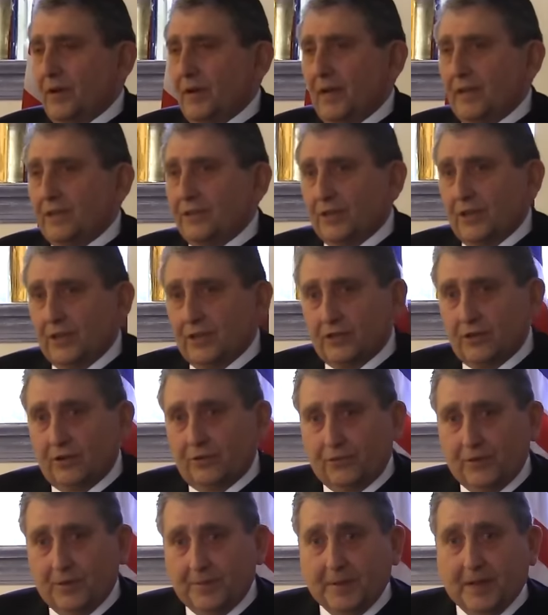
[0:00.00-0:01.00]
were nine sets
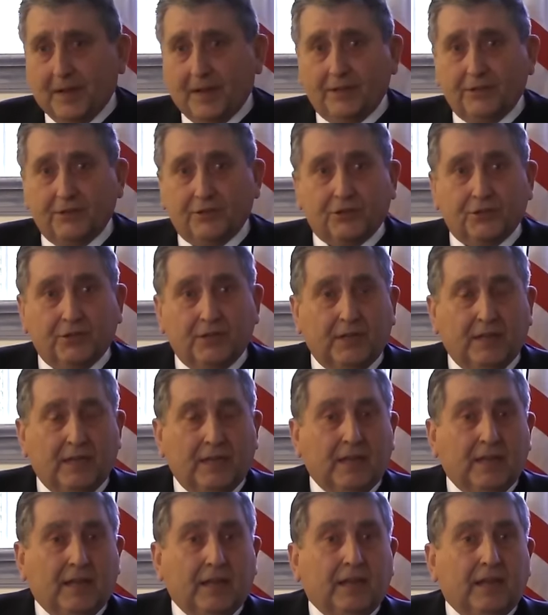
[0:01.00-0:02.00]
of remains,
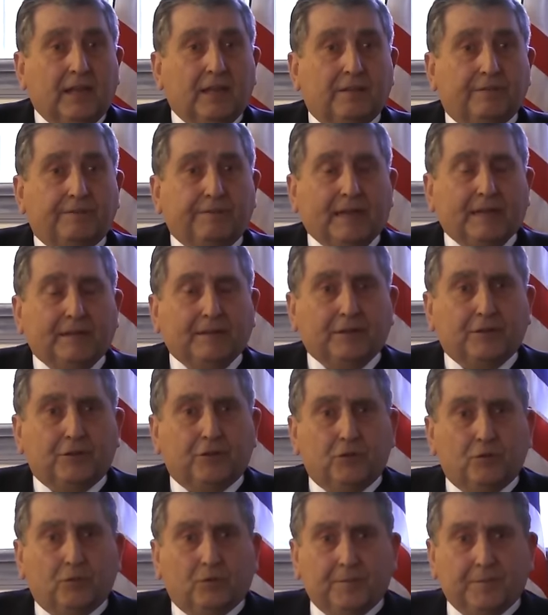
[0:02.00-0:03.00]
and they found
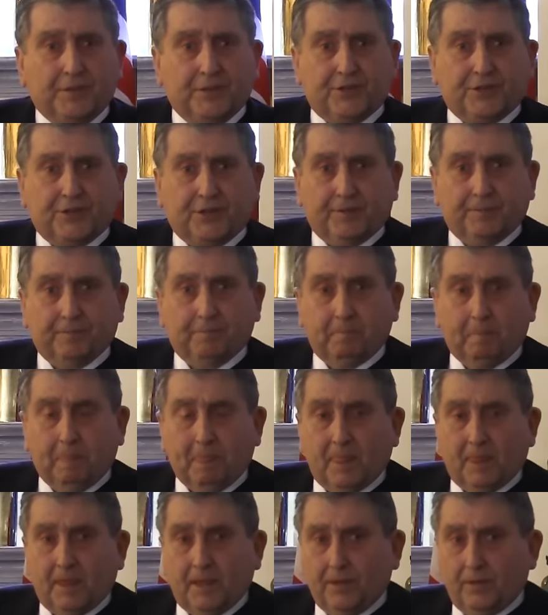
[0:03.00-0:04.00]
that two were missing
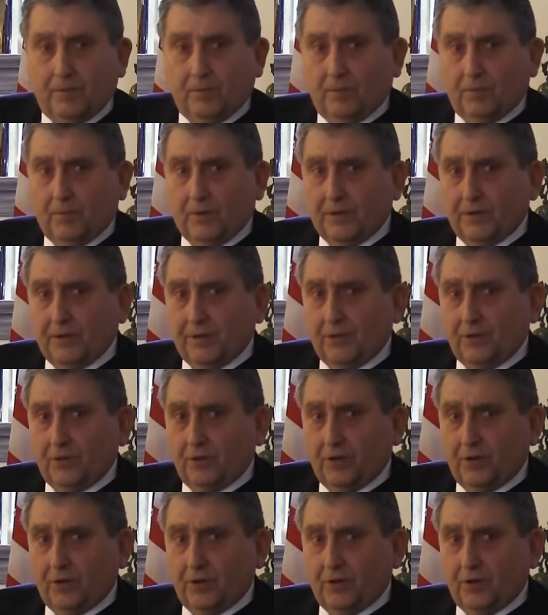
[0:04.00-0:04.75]
the, one of the